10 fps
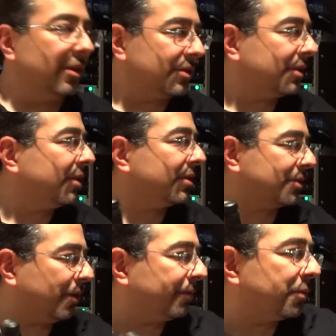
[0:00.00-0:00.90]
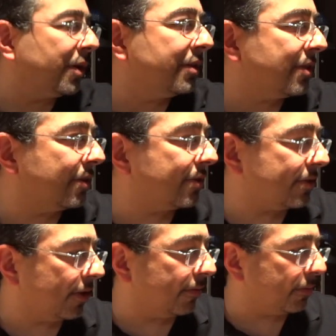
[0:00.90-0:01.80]
The silver ones, here's a
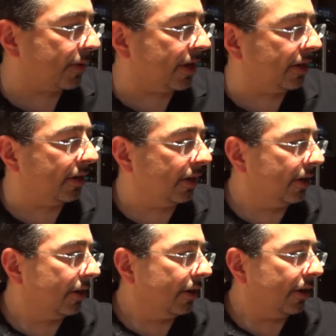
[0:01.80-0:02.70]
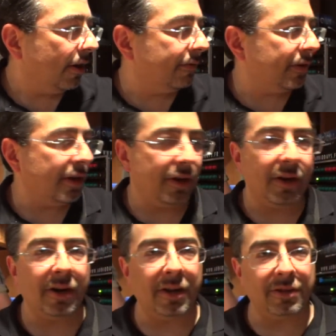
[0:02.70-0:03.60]
silver one over
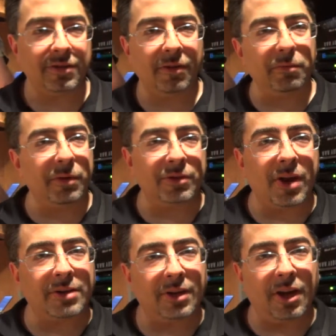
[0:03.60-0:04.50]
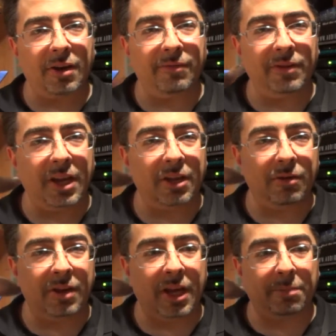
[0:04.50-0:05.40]
here, and the silver ones are actually kind of
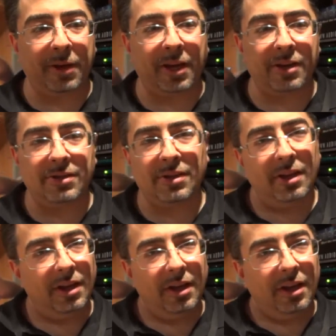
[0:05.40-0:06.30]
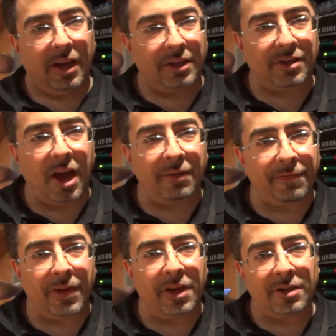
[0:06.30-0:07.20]
unique because it's not a
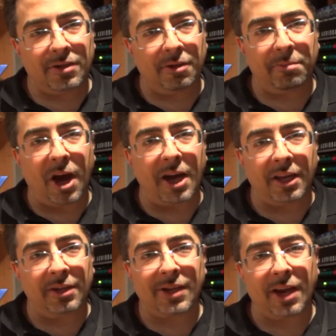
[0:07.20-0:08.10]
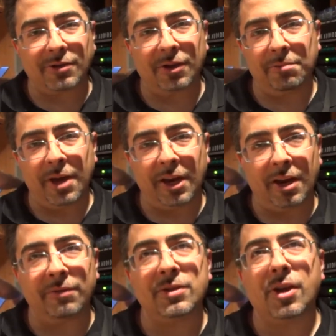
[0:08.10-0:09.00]
finish. The body is actually made
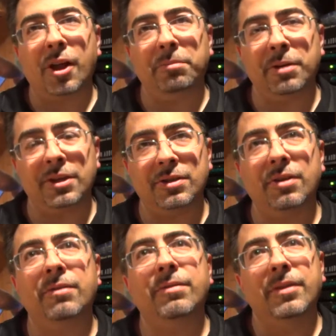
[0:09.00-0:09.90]
out of a solid piece of